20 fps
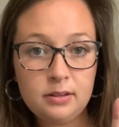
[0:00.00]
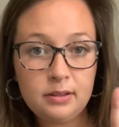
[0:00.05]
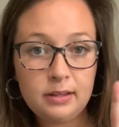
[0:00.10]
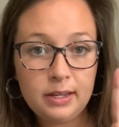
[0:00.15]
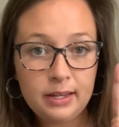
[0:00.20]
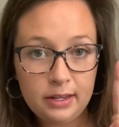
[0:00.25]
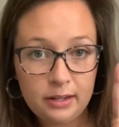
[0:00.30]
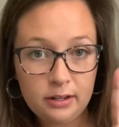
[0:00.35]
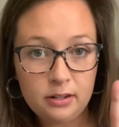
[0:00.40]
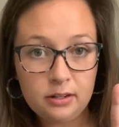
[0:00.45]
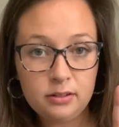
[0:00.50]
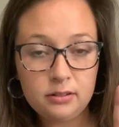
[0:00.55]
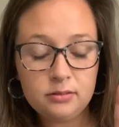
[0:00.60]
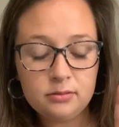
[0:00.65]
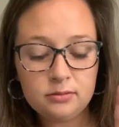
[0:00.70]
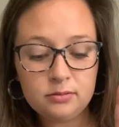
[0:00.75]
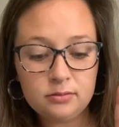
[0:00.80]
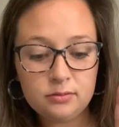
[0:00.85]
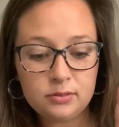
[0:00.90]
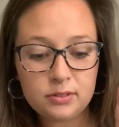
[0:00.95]
here,
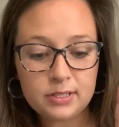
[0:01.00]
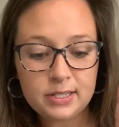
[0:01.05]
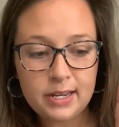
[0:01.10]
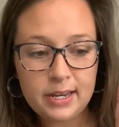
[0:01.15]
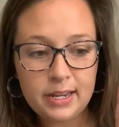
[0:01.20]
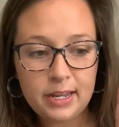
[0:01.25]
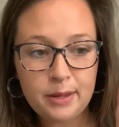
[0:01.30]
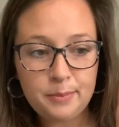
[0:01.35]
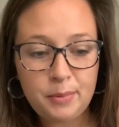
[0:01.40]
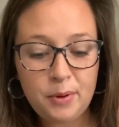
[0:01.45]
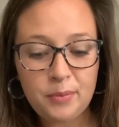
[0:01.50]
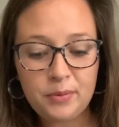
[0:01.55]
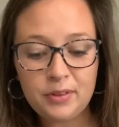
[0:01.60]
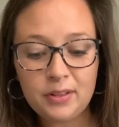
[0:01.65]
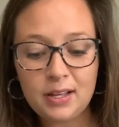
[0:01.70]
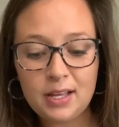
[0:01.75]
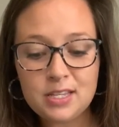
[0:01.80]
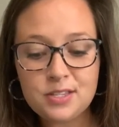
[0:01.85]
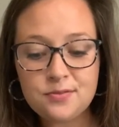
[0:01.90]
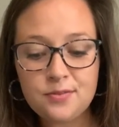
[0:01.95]
we're setting them up with
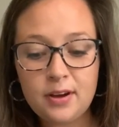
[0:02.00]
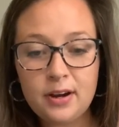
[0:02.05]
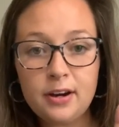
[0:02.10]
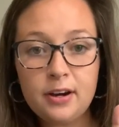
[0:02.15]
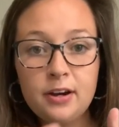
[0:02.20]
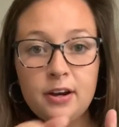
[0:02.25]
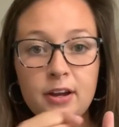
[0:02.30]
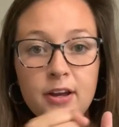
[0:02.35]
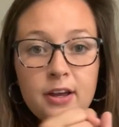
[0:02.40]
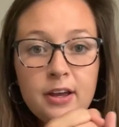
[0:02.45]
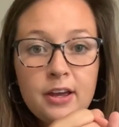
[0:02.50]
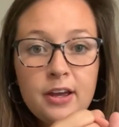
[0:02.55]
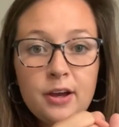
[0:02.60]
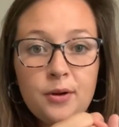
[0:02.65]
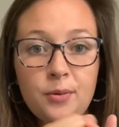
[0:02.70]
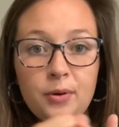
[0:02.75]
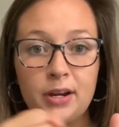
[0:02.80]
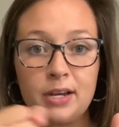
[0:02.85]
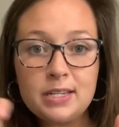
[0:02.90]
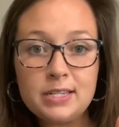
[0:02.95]
classifier, and we're
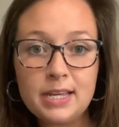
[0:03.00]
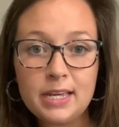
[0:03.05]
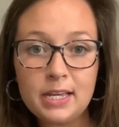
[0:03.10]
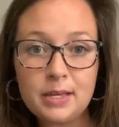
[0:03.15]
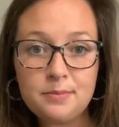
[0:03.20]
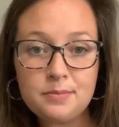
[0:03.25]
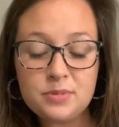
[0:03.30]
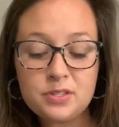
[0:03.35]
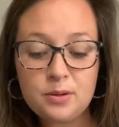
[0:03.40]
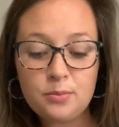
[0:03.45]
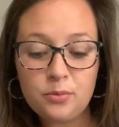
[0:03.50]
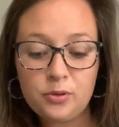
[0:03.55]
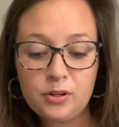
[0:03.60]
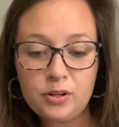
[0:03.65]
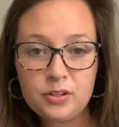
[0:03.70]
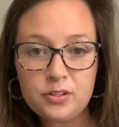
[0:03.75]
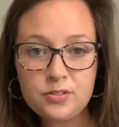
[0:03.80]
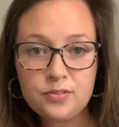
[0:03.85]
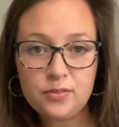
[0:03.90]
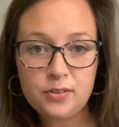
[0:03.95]
going to take them somewhere
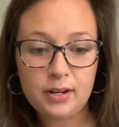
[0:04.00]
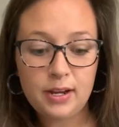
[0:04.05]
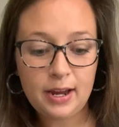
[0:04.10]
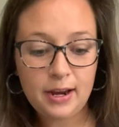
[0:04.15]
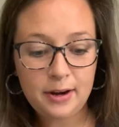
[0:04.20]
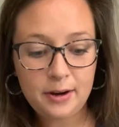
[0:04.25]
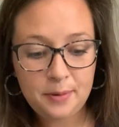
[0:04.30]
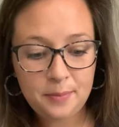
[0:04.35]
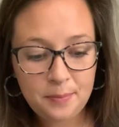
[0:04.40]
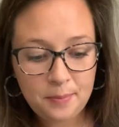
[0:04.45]
else for care.